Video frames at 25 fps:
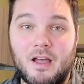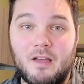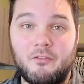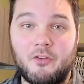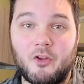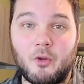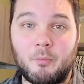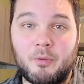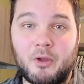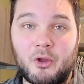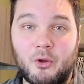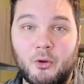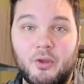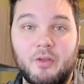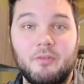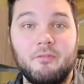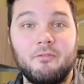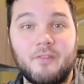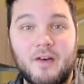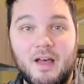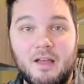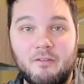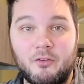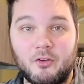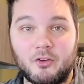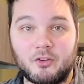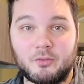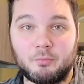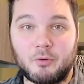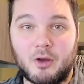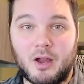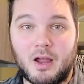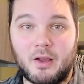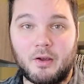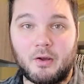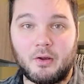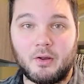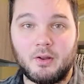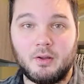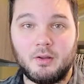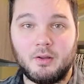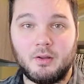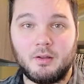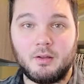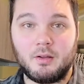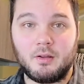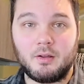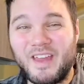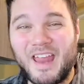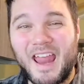a 5-year period 5 years prior,
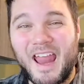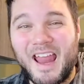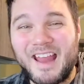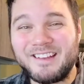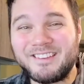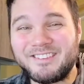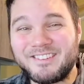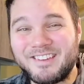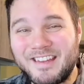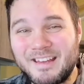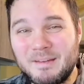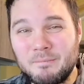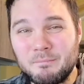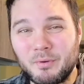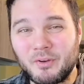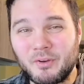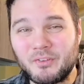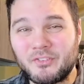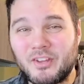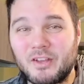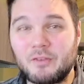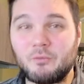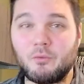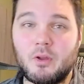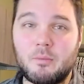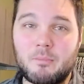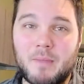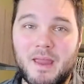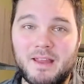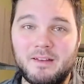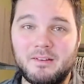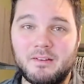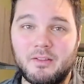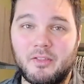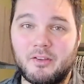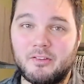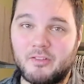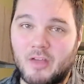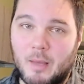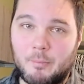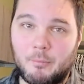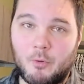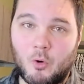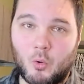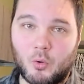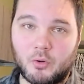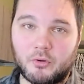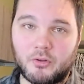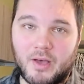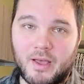only 18% remained in the top
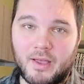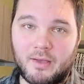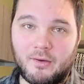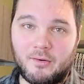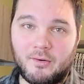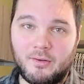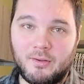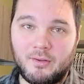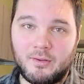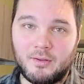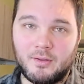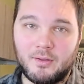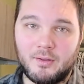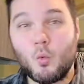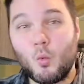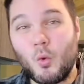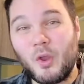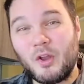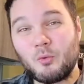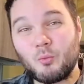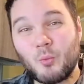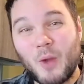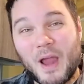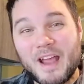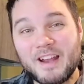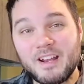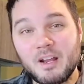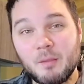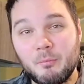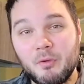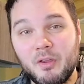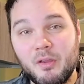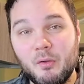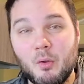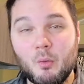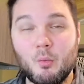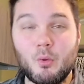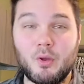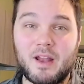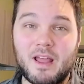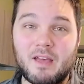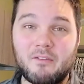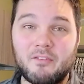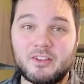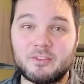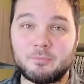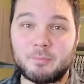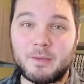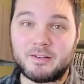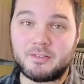quartile, when randomly we would
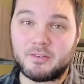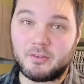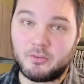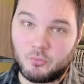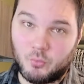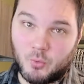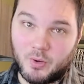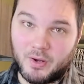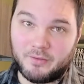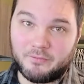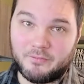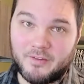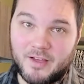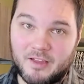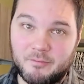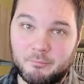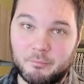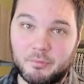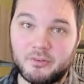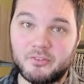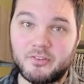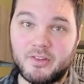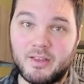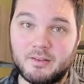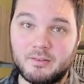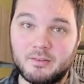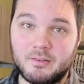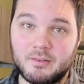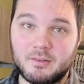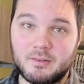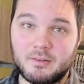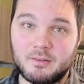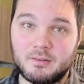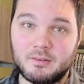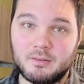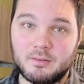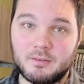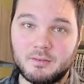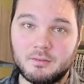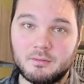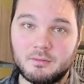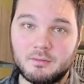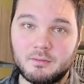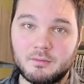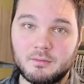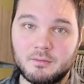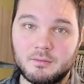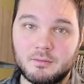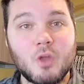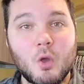have expected 25%.
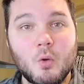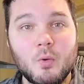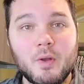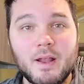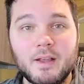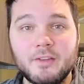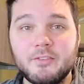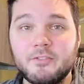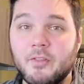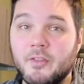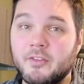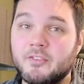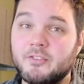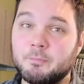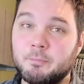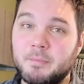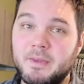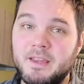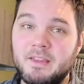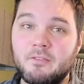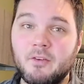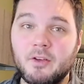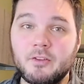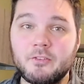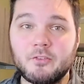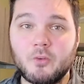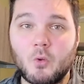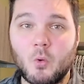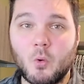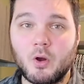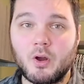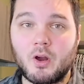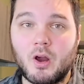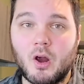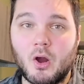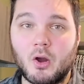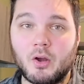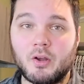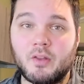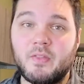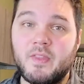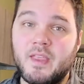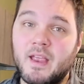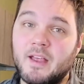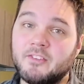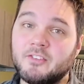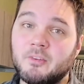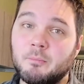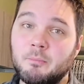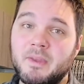Known as the SPIVA scorecard,
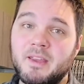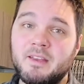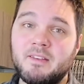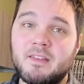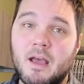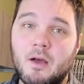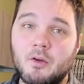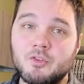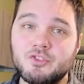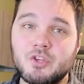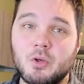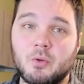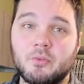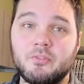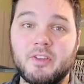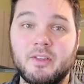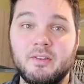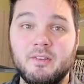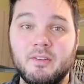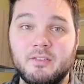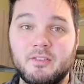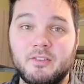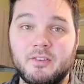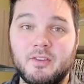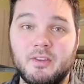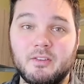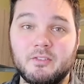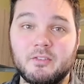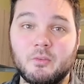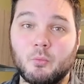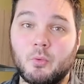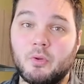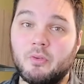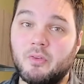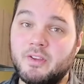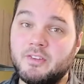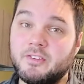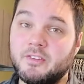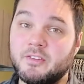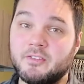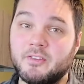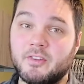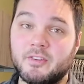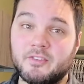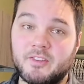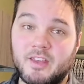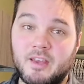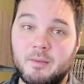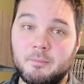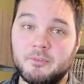the S&P Dow Jones Indices releases
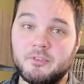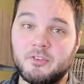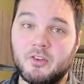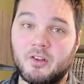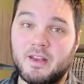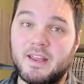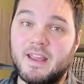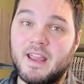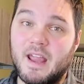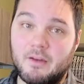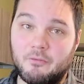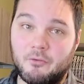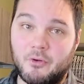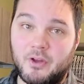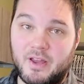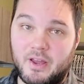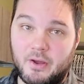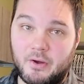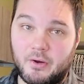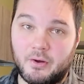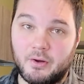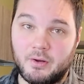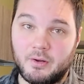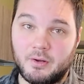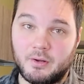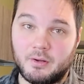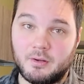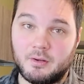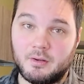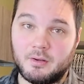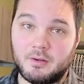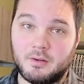the same study every year.